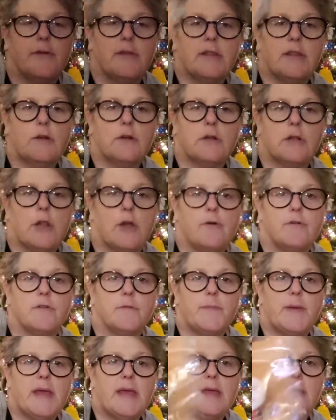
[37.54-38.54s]
they're little
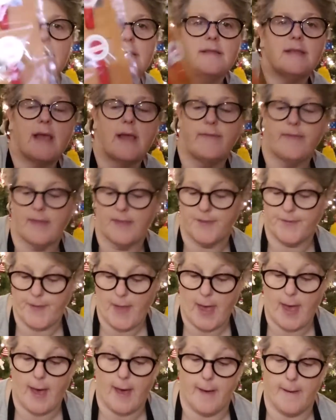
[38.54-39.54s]
clothespins, and
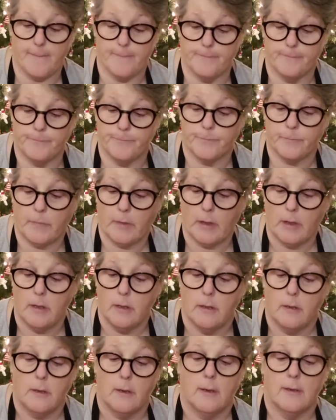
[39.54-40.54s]
this um,
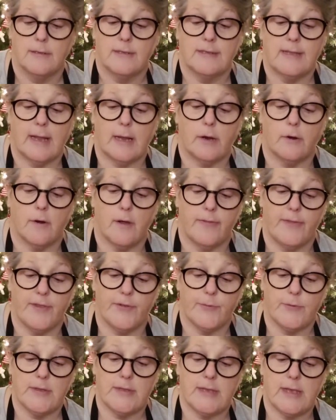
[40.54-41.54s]
sticker on
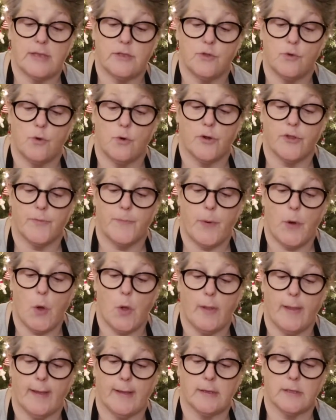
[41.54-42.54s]
this one says North
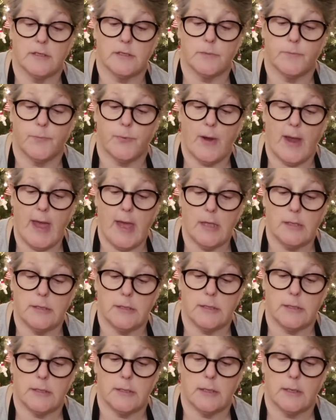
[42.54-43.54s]
Pole
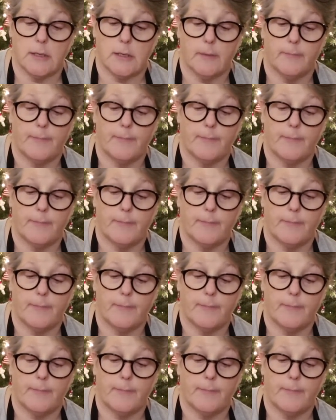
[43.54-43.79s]
Express